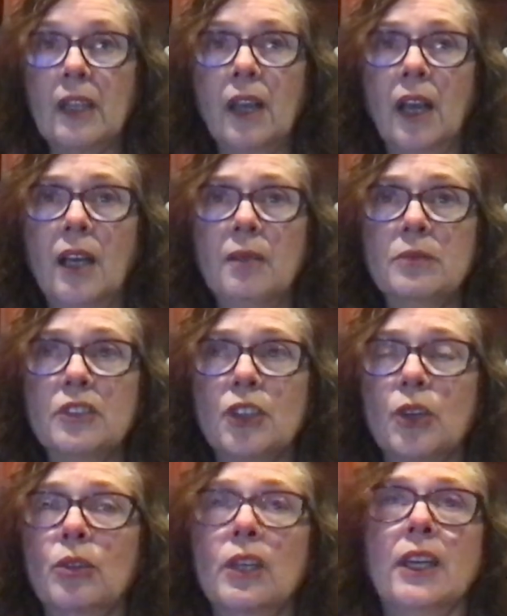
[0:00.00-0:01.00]
Um,
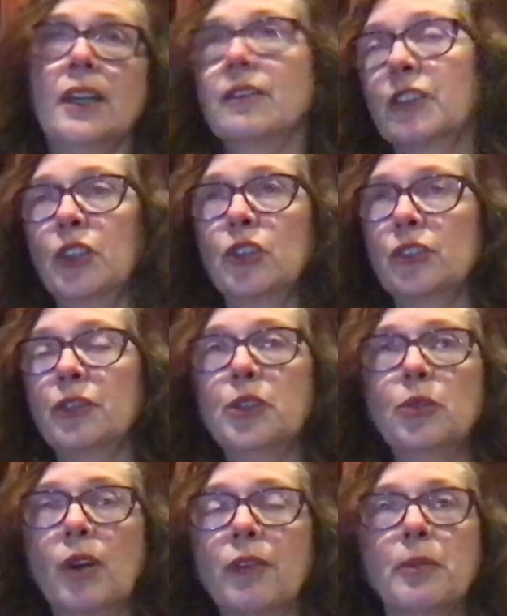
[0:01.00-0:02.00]
so, for those of you
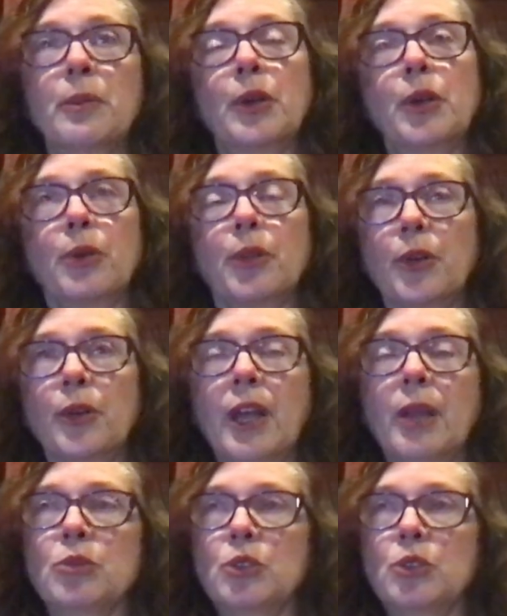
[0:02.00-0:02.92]
who aren't familiar with her name,